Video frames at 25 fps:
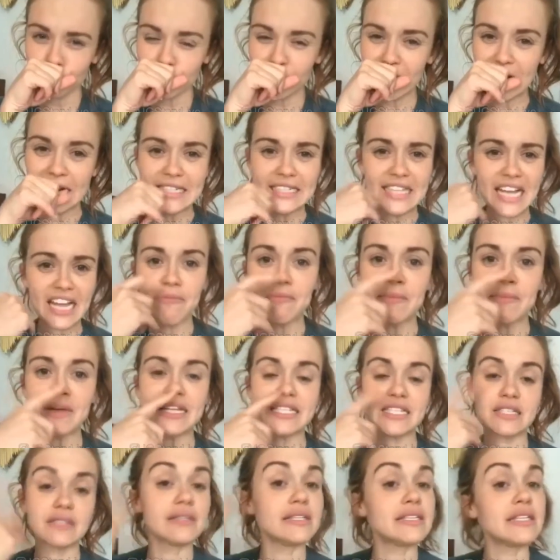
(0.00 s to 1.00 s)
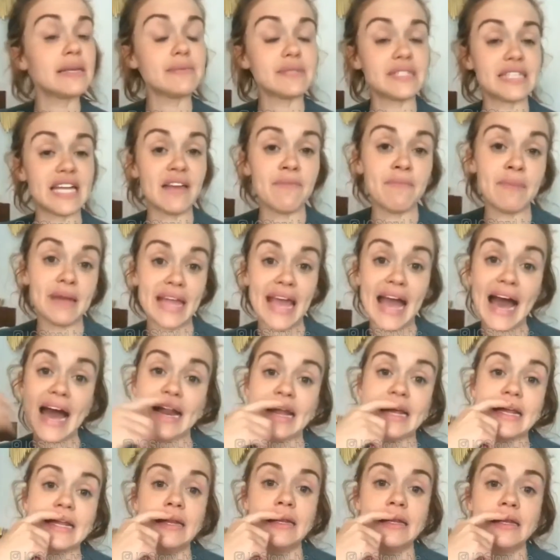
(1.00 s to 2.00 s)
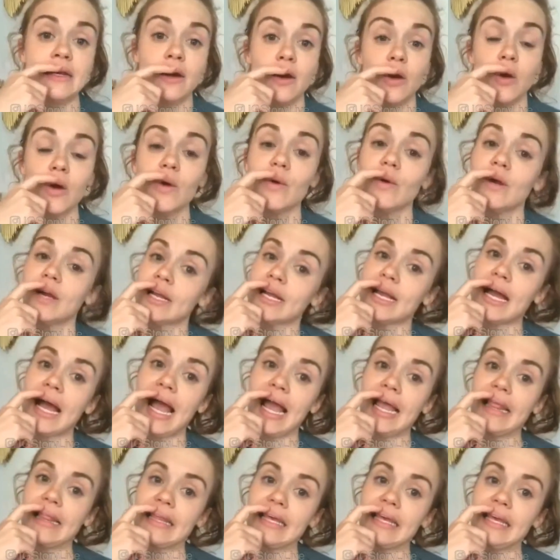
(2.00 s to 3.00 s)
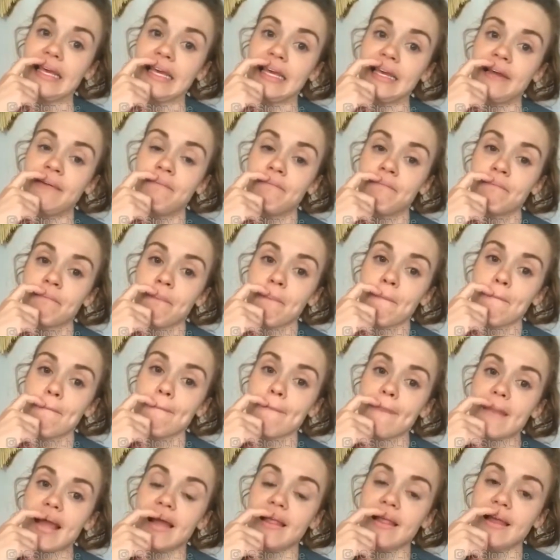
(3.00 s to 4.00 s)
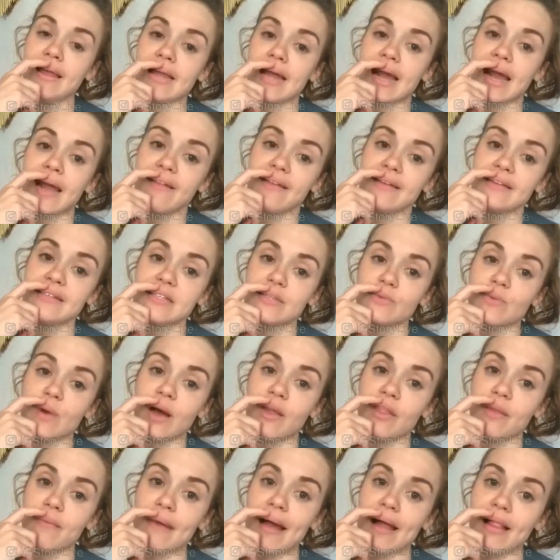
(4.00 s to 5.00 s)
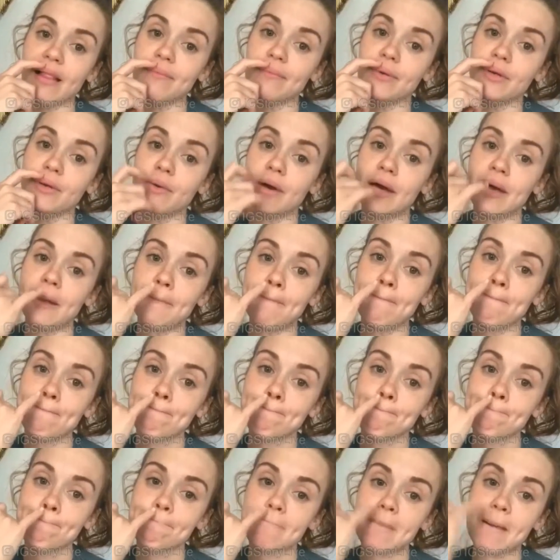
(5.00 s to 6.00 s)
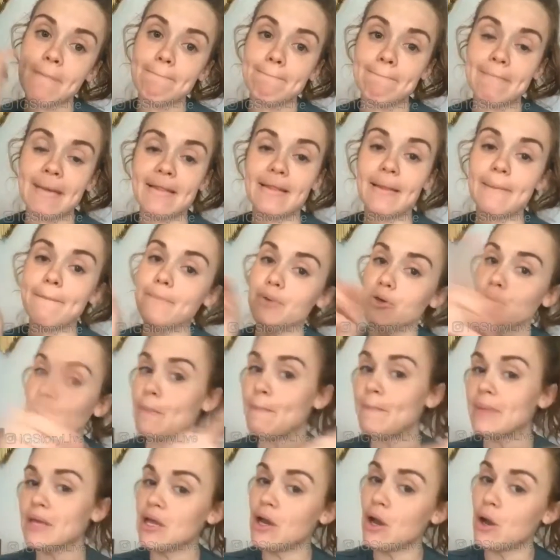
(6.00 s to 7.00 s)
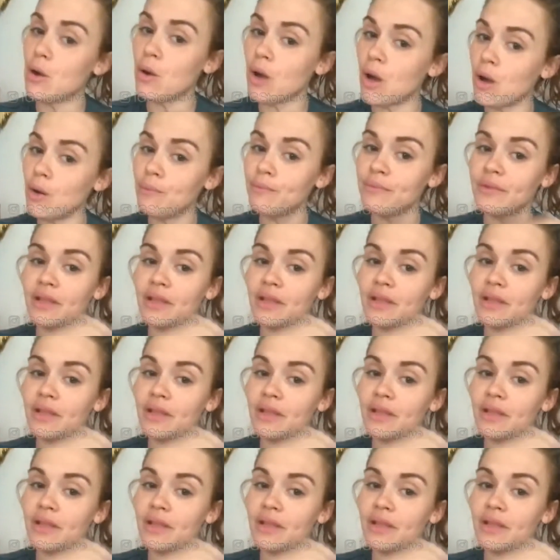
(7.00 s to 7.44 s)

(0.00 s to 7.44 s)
His name's Dave McCadden, or a Kylie. I like Kylie's as well, the Malibu one. Malibu, B-O-O.